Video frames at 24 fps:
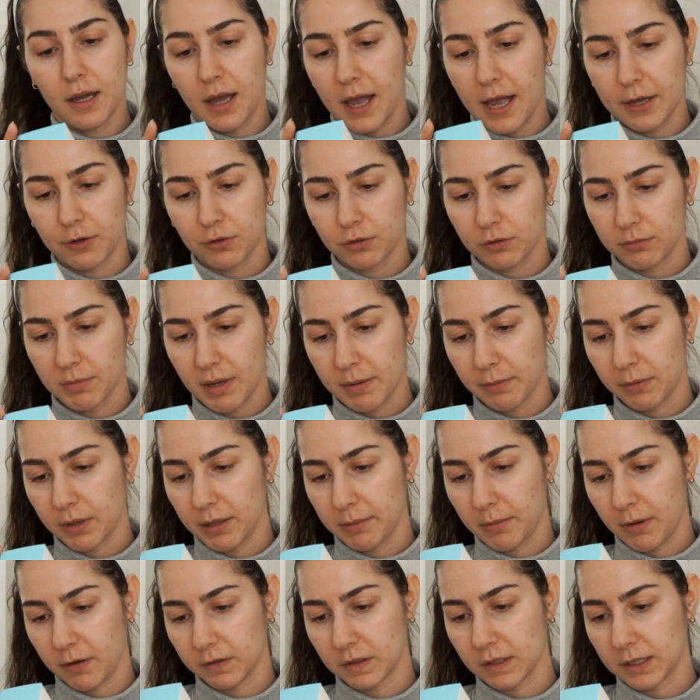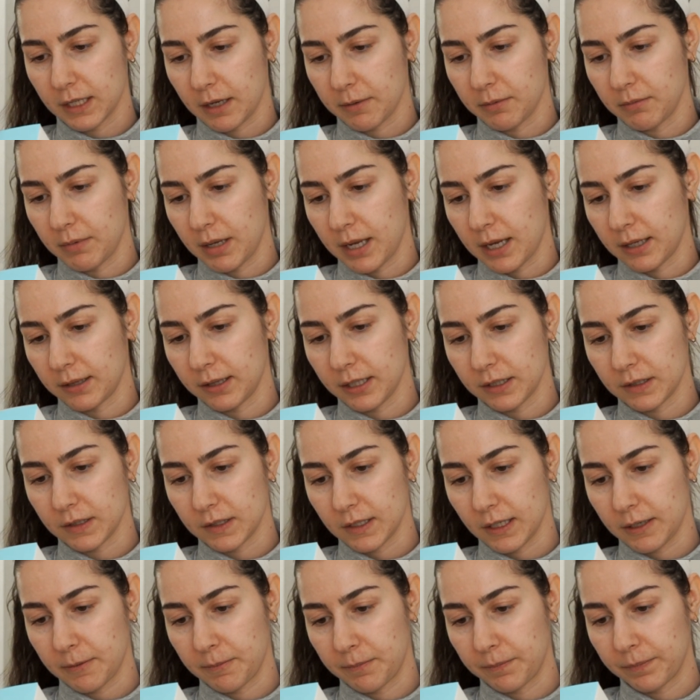I don't remember them off the top of my head. Let's
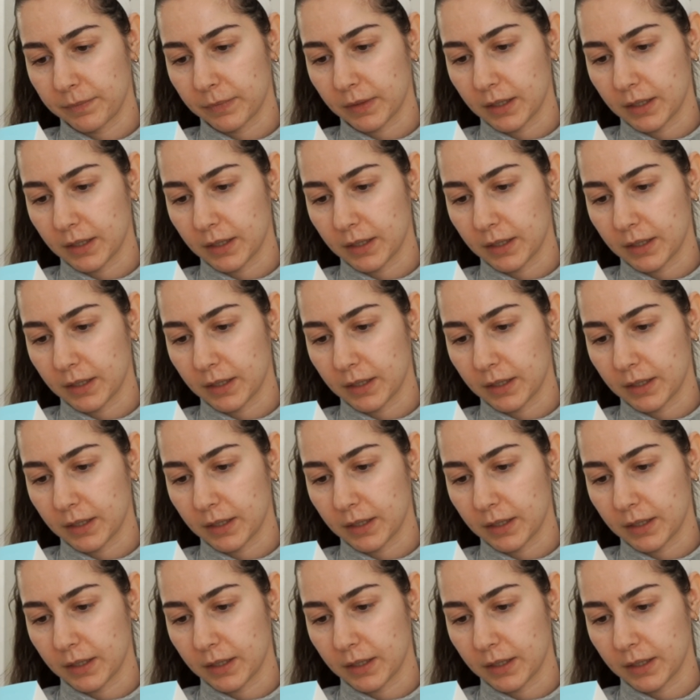see.